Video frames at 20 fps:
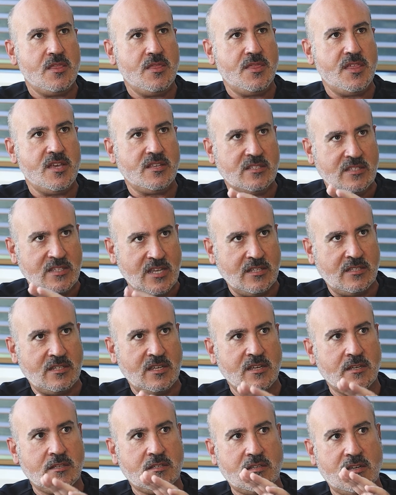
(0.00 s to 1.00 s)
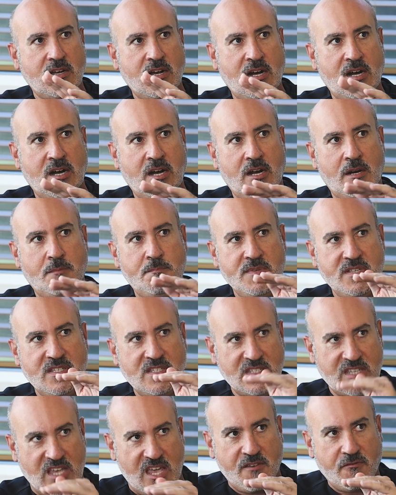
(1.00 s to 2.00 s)
The settings are
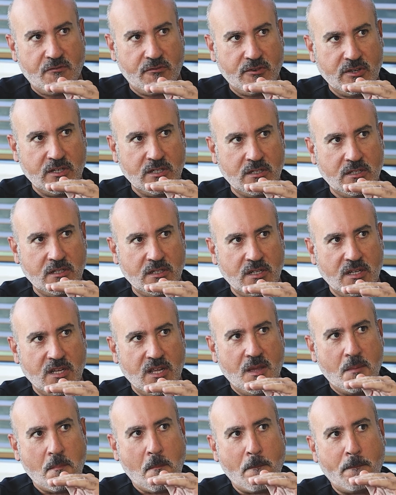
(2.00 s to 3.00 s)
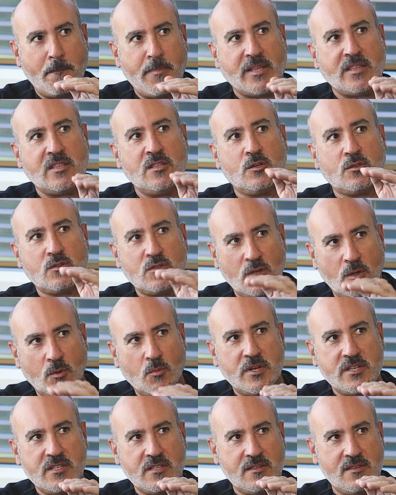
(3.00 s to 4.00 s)
safe, but not
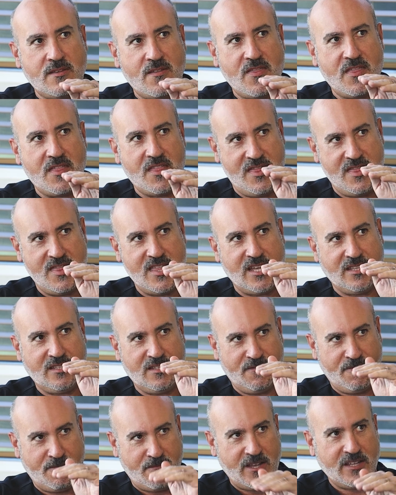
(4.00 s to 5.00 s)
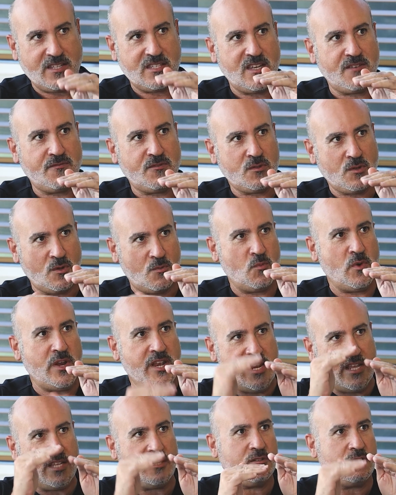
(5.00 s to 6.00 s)
always that effective, so we
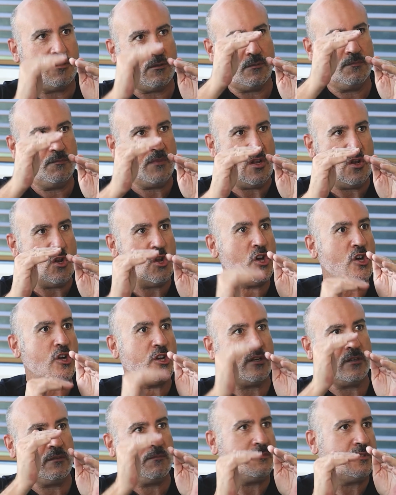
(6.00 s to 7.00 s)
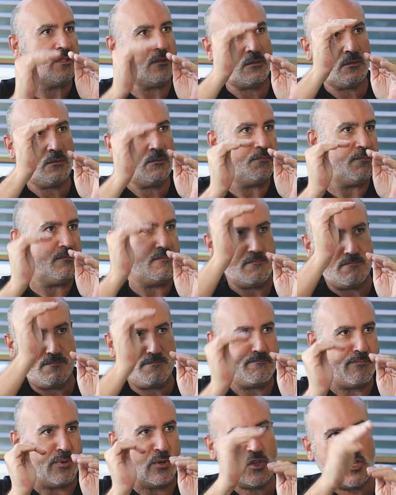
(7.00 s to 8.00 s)
need to learn to
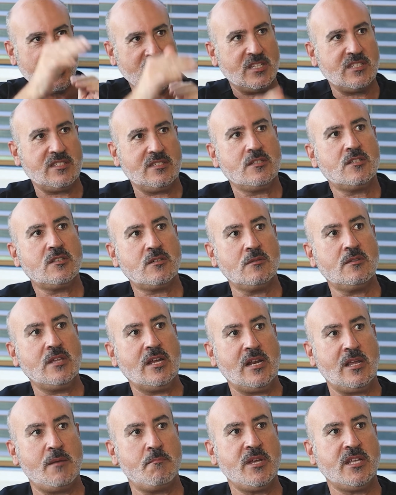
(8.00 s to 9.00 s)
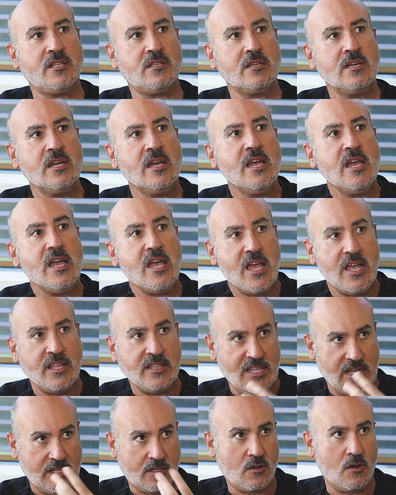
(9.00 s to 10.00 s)
push it to the limit,
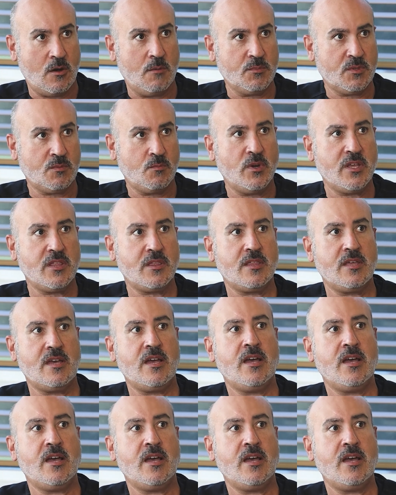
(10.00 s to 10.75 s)
and that comes with